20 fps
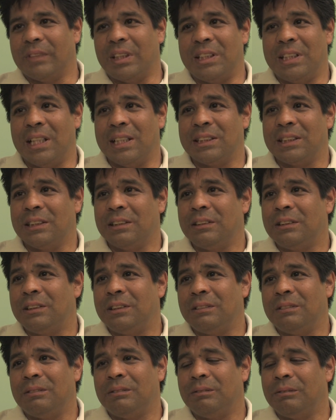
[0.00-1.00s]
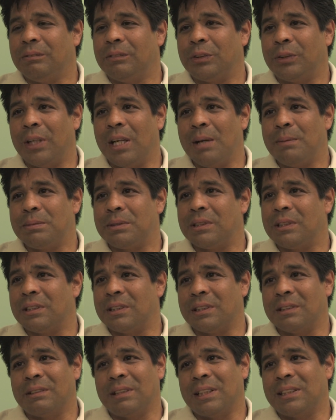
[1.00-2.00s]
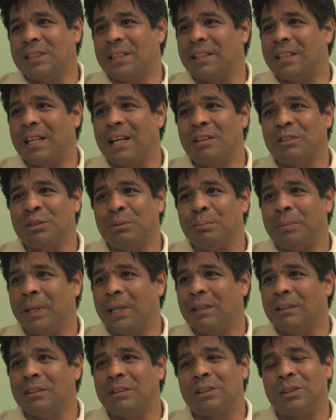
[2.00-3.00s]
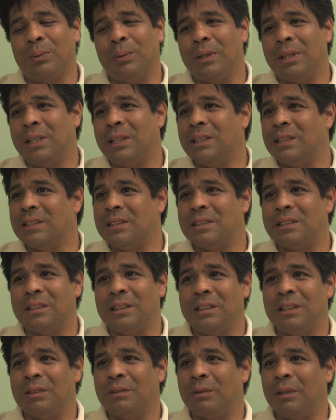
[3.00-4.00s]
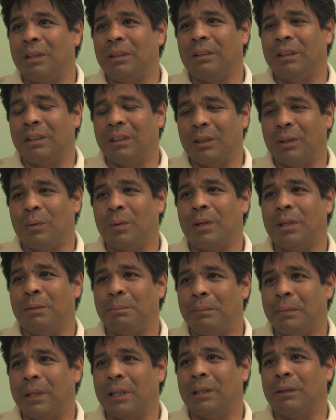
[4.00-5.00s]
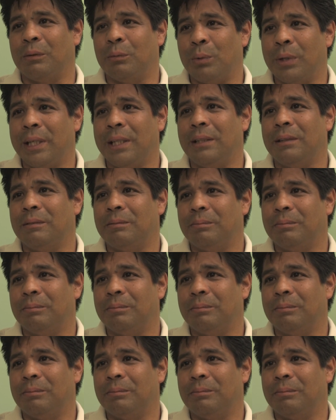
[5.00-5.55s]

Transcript: dozen traps, that's 1,000 pounds. 20 is quite a amount of weight.